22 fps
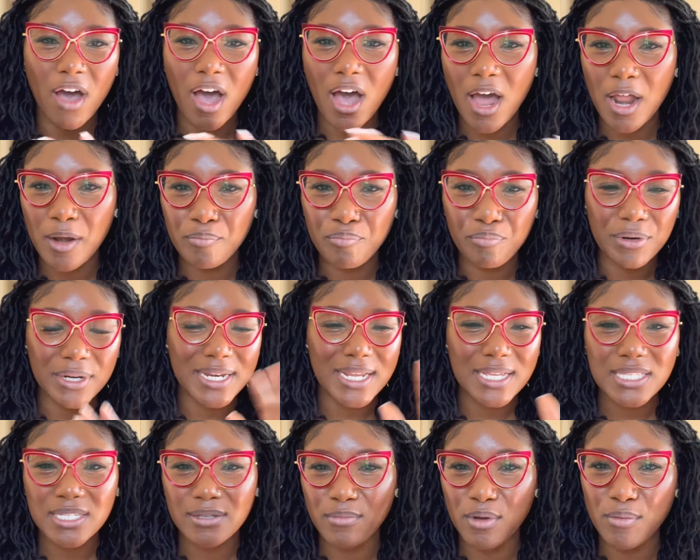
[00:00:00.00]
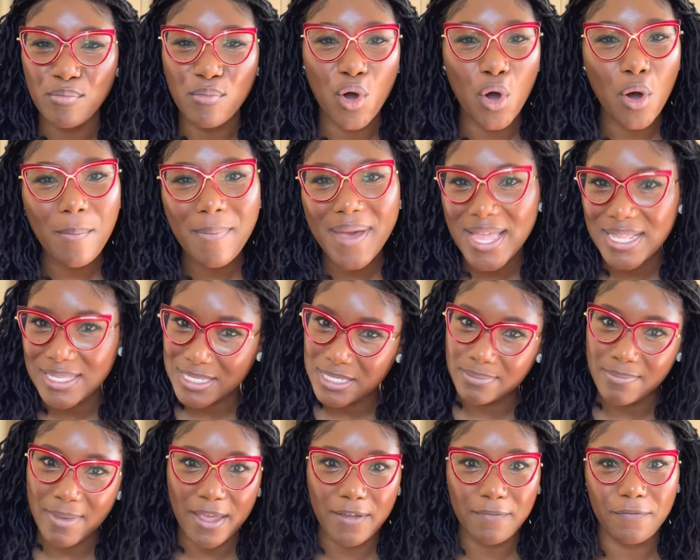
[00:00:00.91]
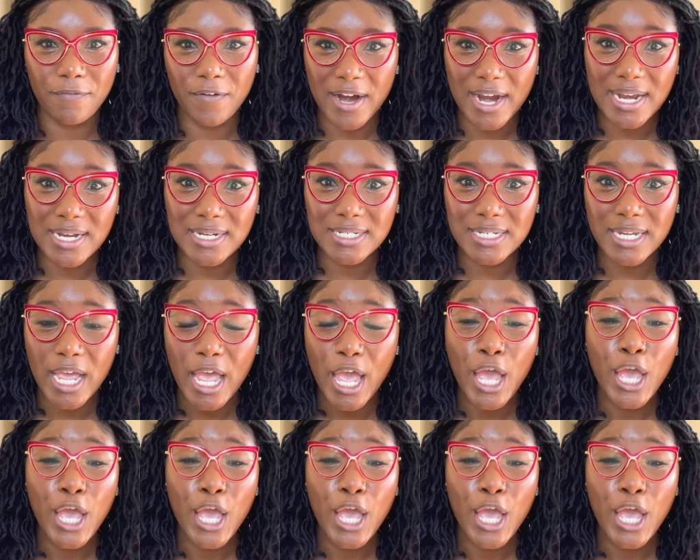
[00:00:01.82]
unpredictable moments, my friend.